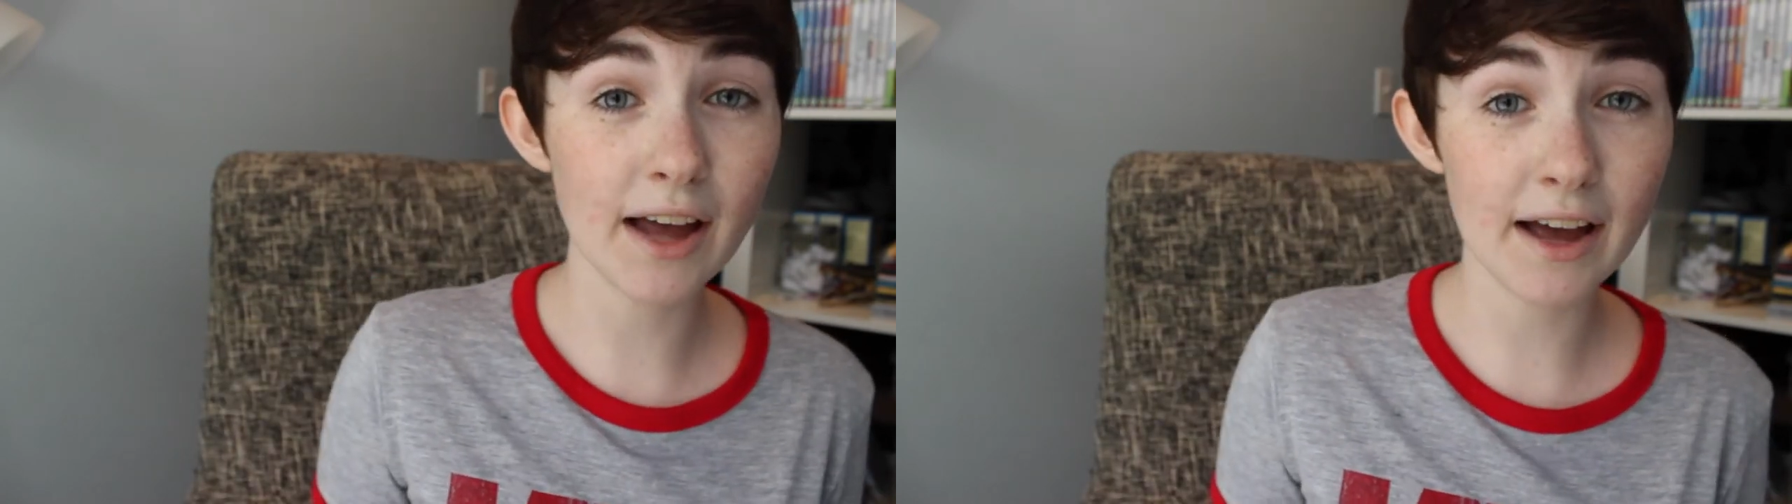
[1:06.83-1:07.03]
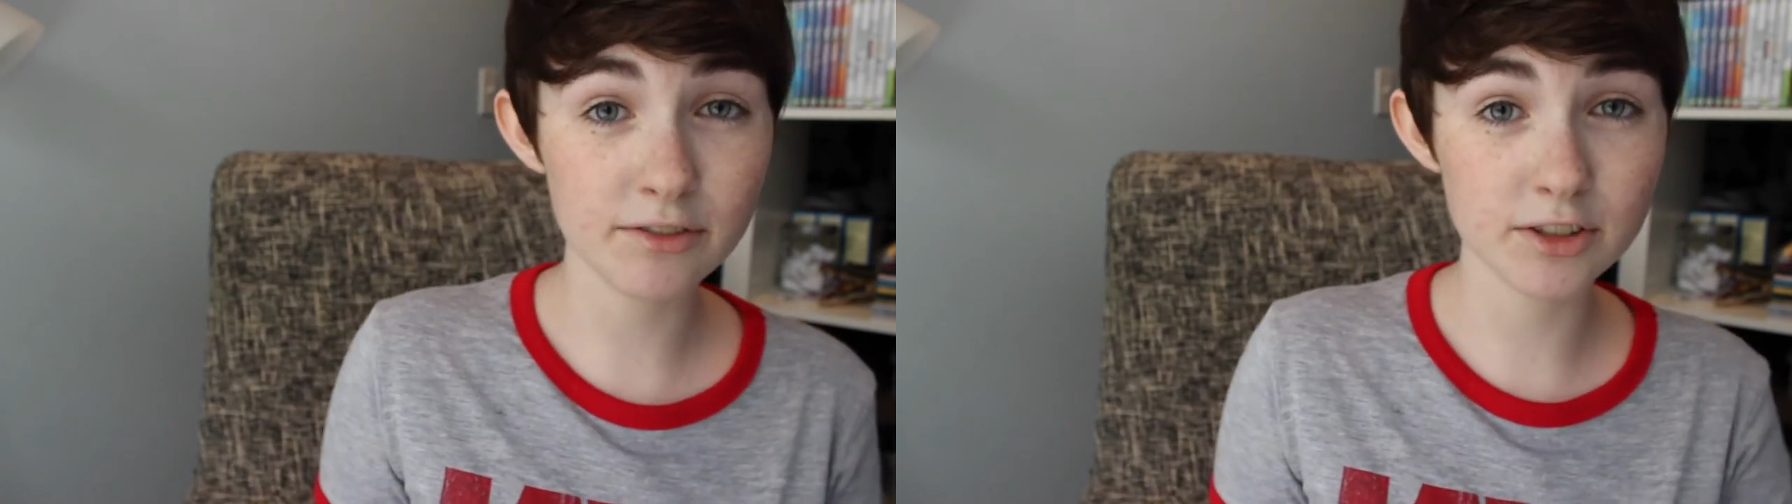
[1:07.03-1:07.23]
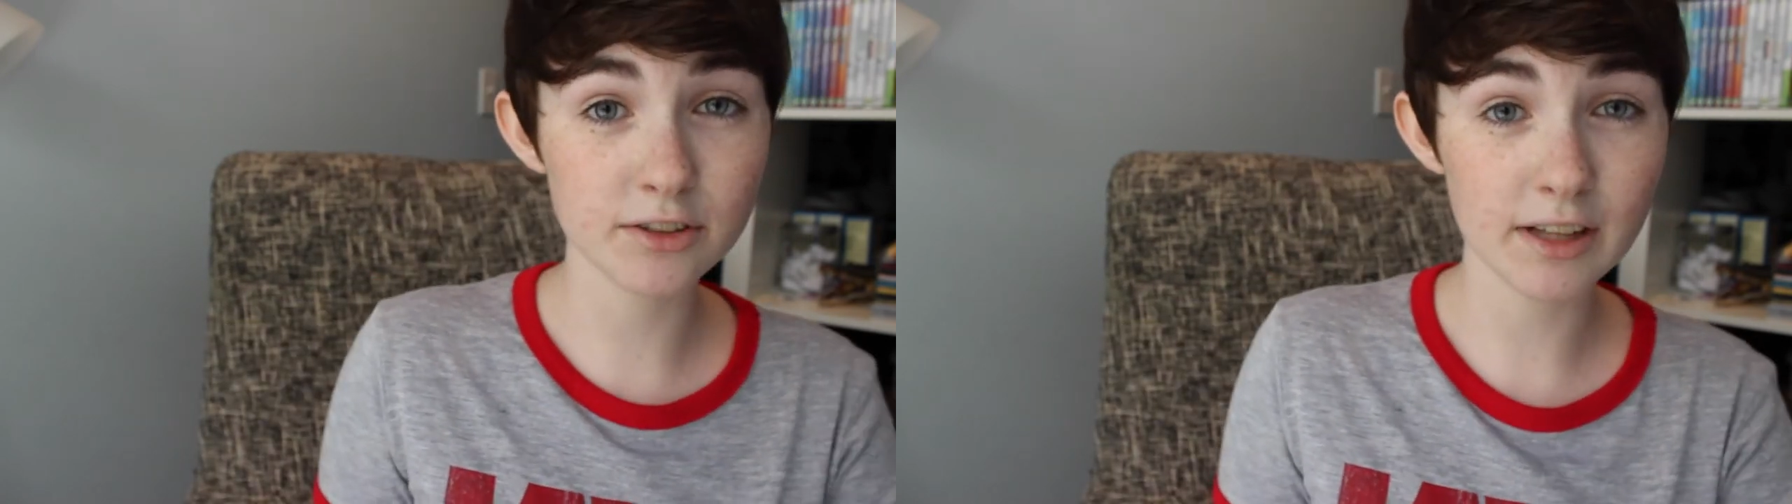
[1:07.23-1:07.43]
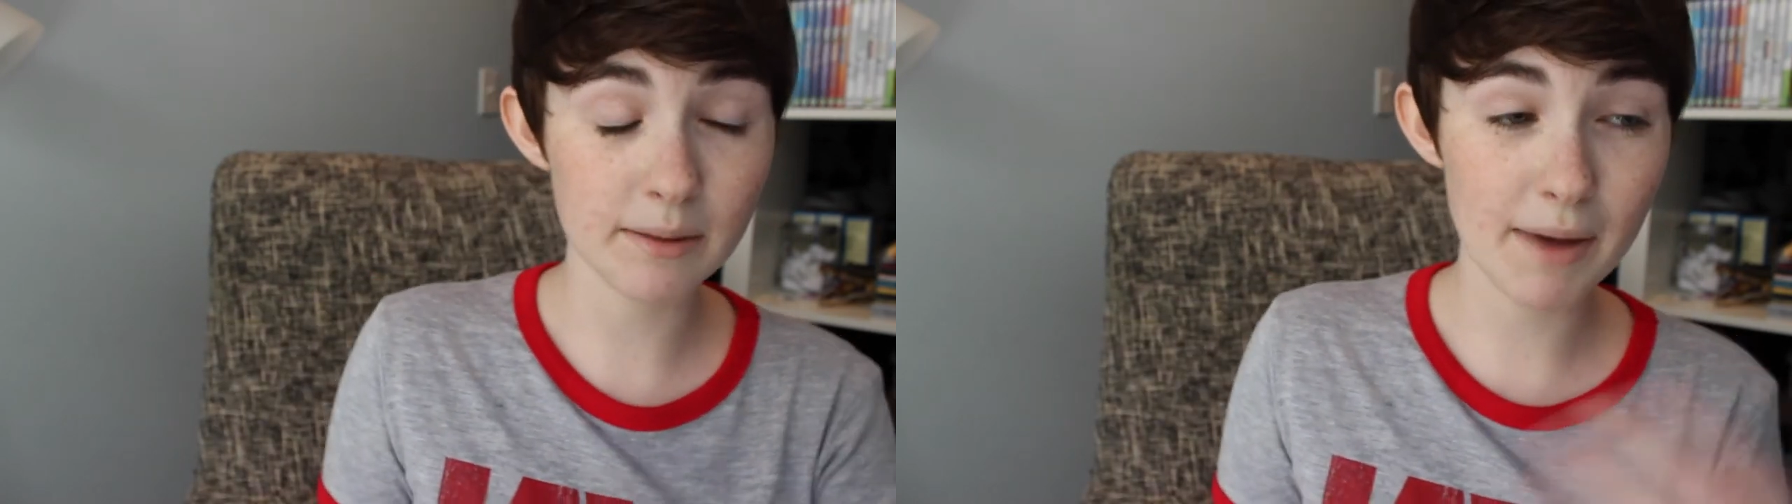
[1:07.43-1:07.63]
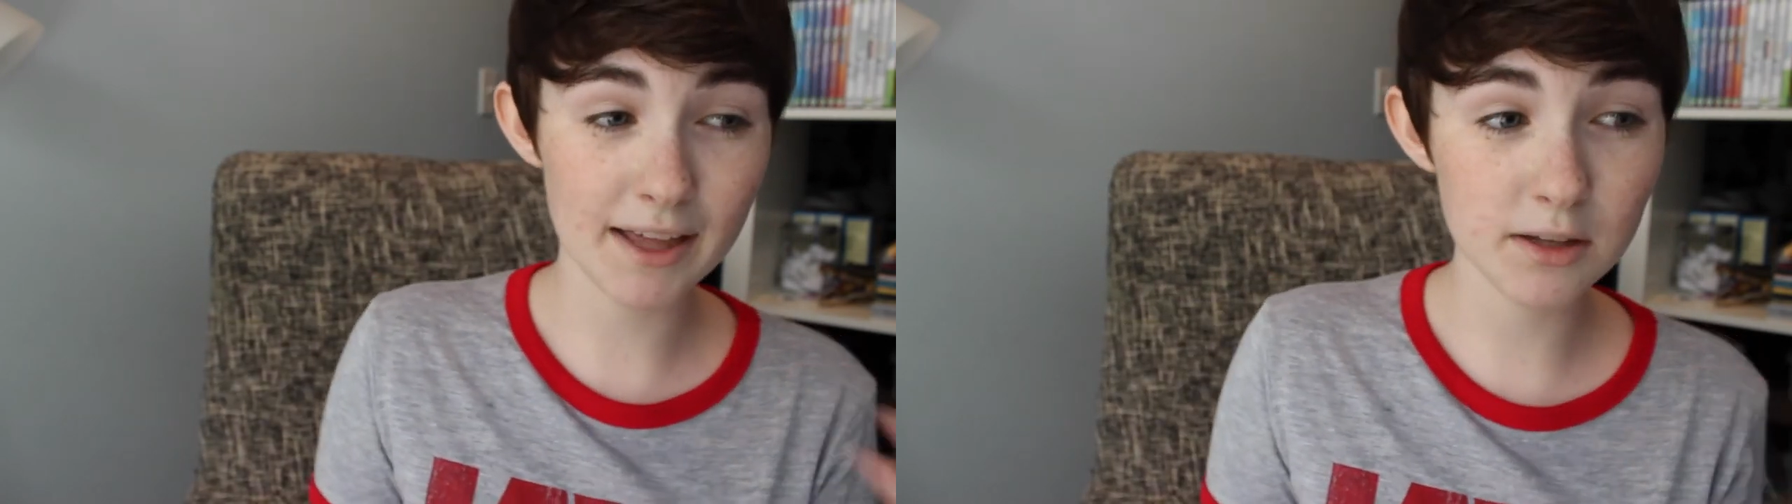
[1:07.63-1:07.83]
after
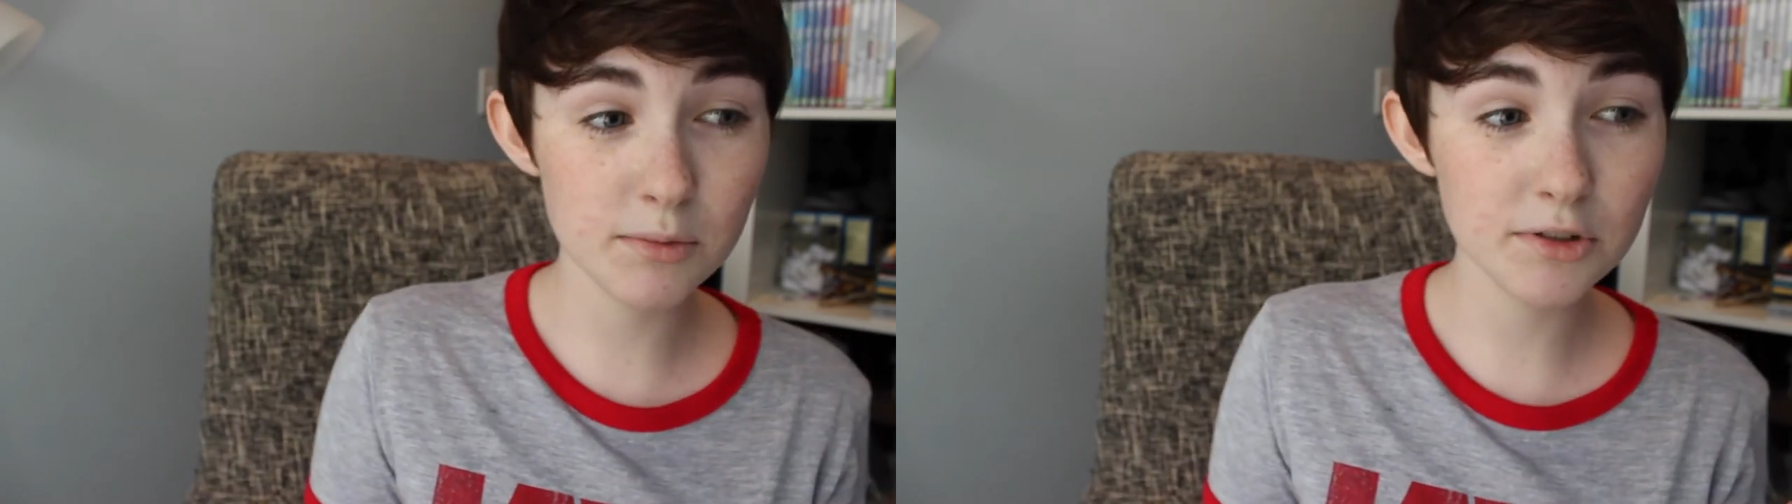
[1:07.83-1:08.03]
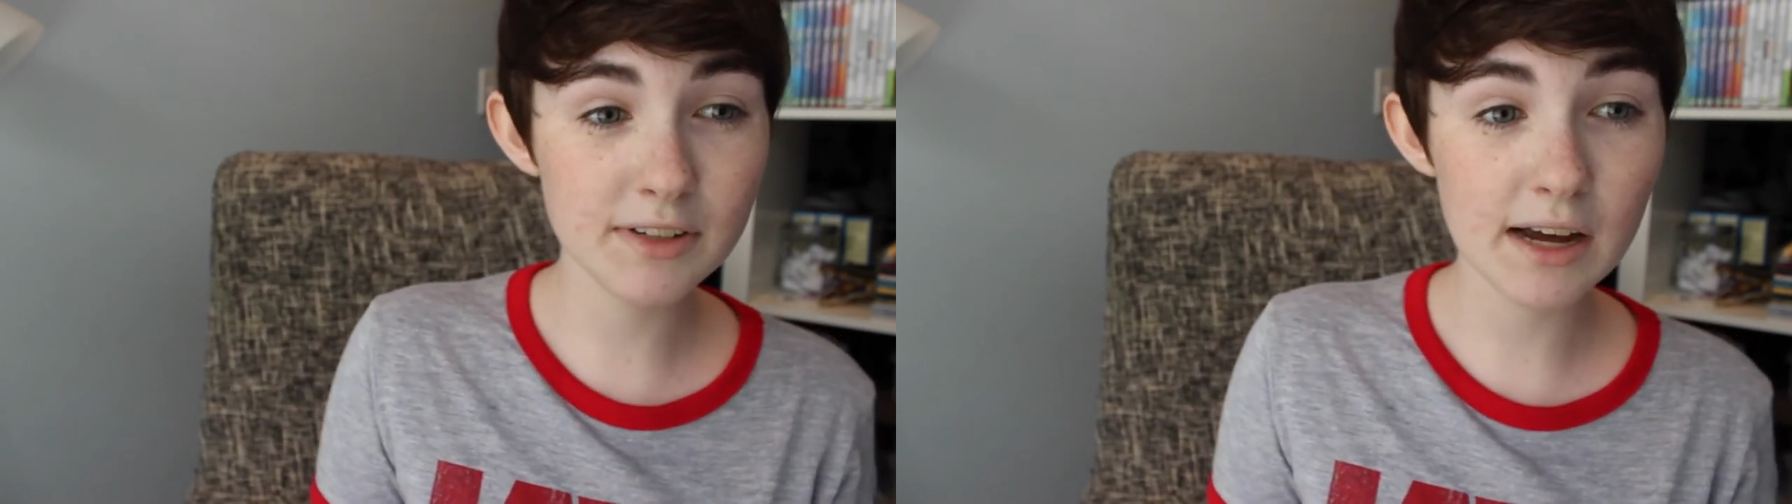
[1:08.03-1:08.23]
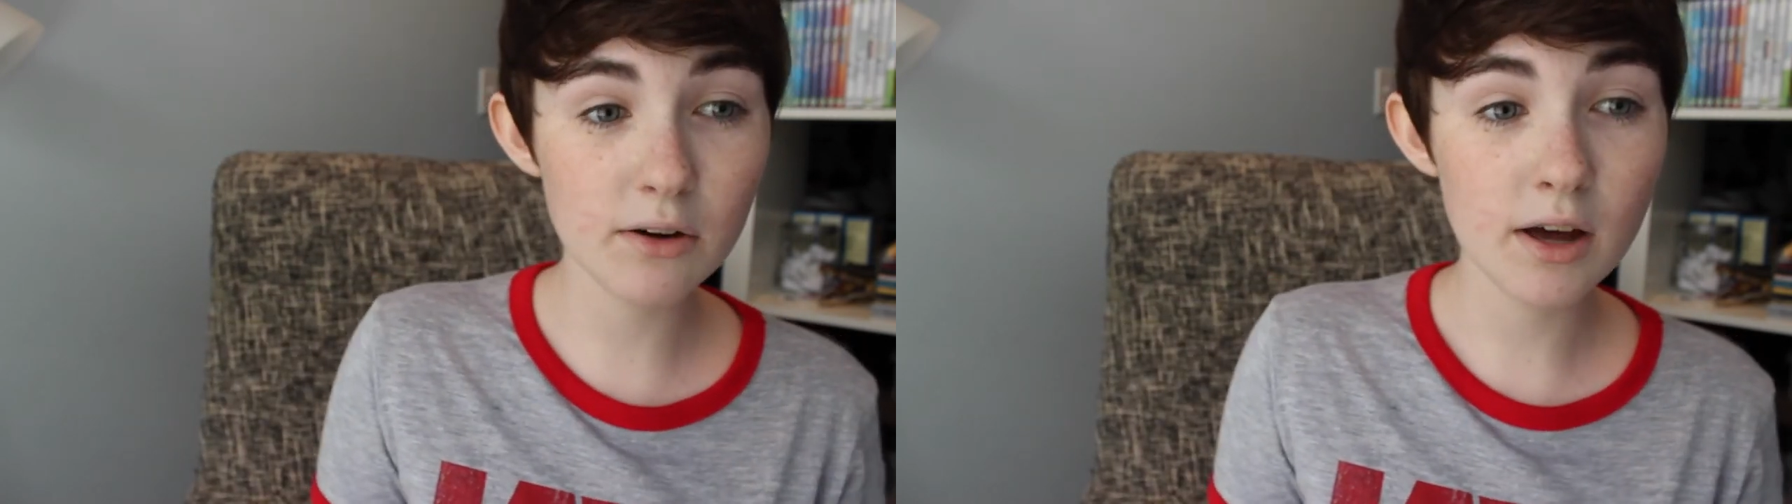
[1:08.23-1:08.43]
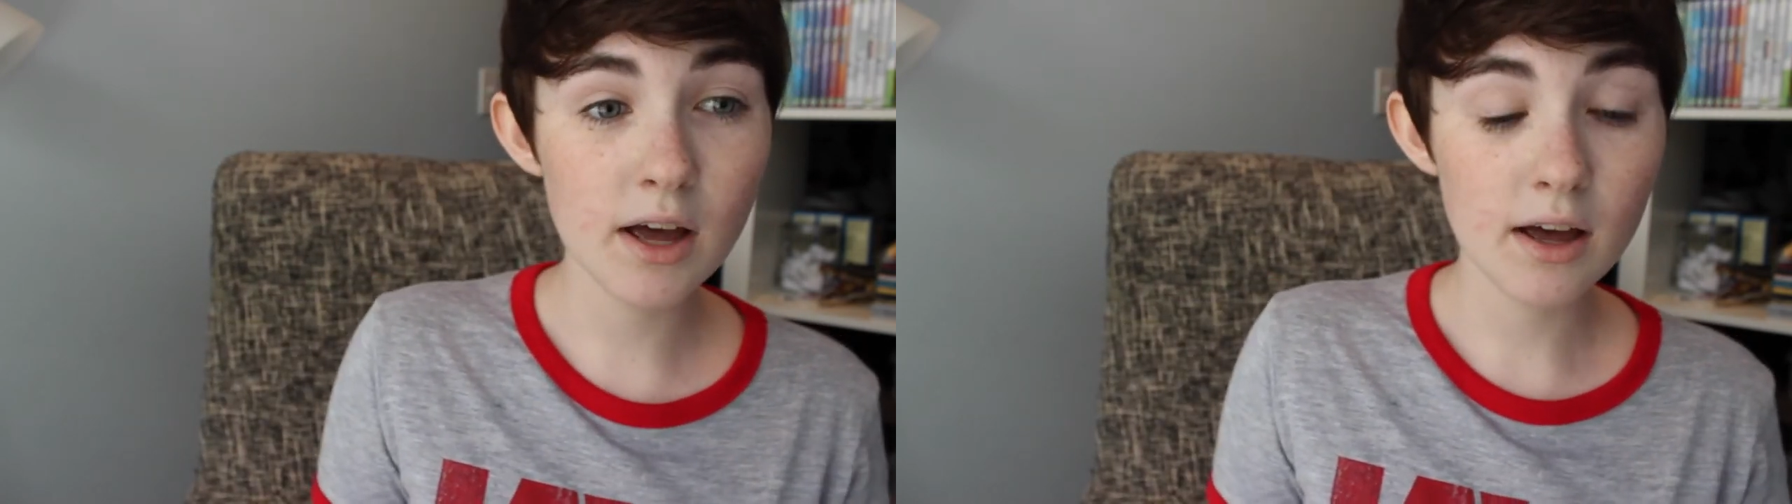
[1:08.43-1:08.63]
like Matthew moved out